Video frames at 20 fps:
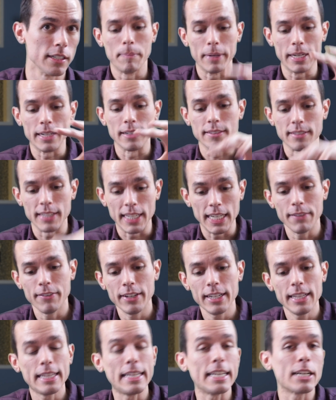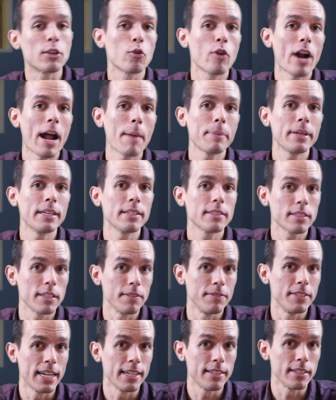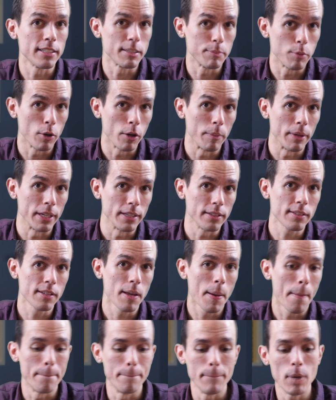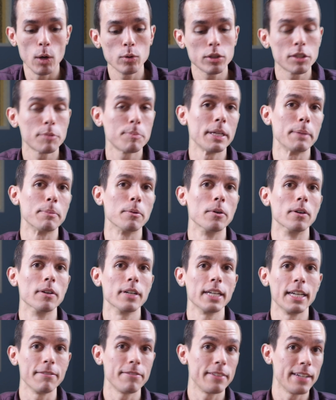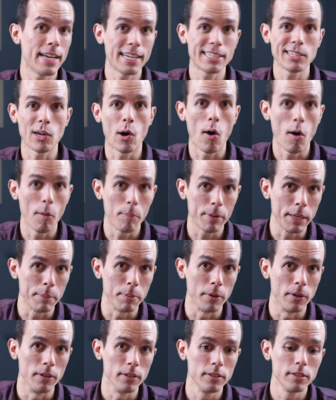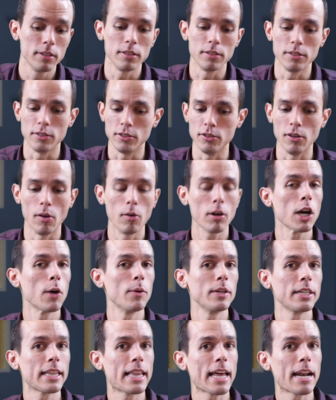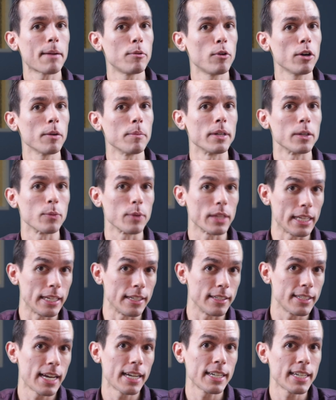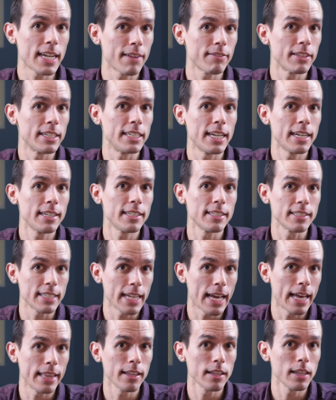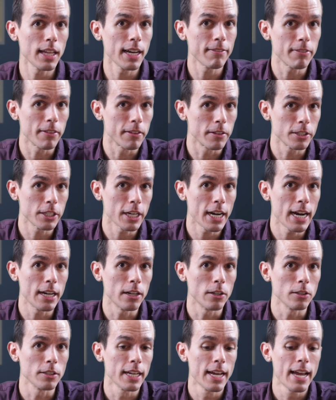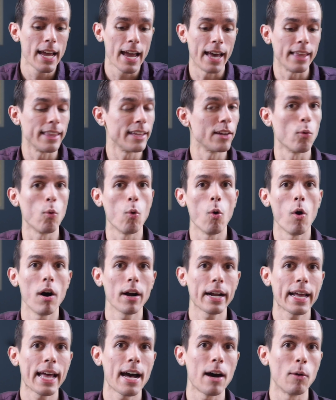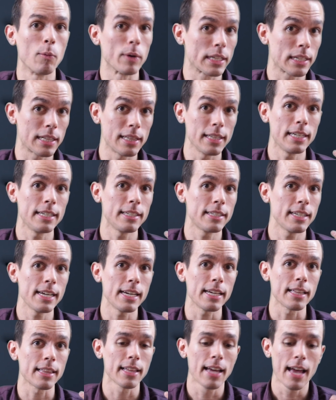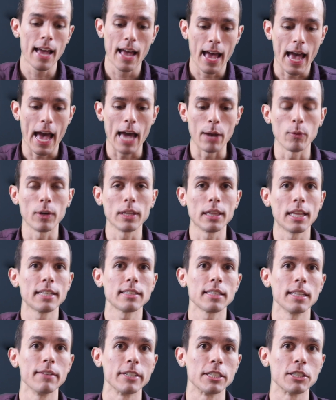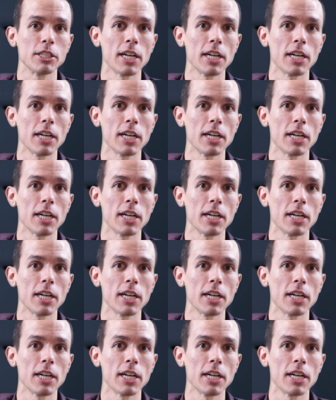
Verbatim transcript: Because even in the crappiest of dentist appointments, most people, if not all people, don't go into that appointment with the intent to have the dentist end the life of their child and then walk out with clean teeth and one less living